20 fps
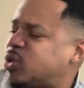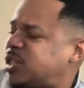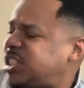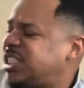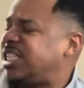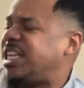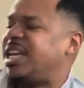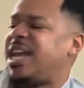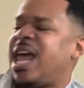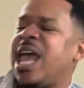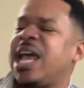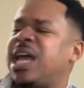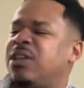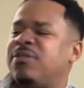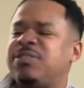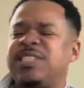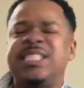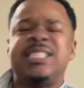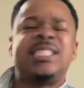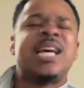She
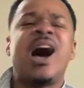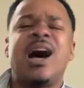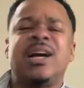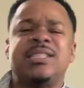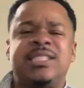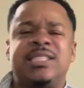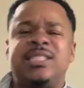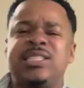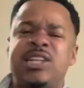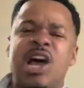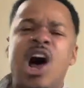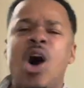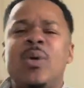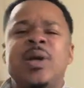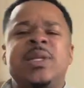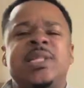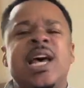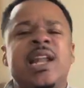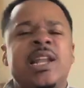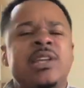negative. She toxic. She
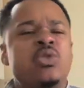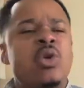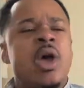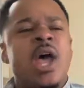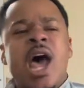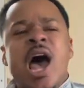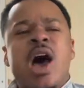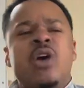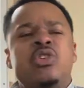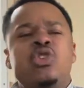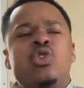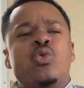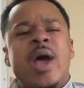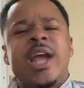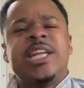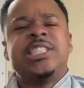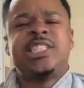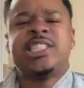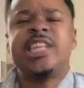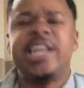always telling you how you
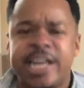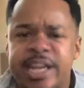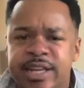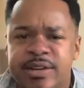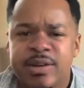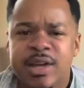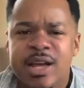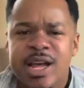ain't shit.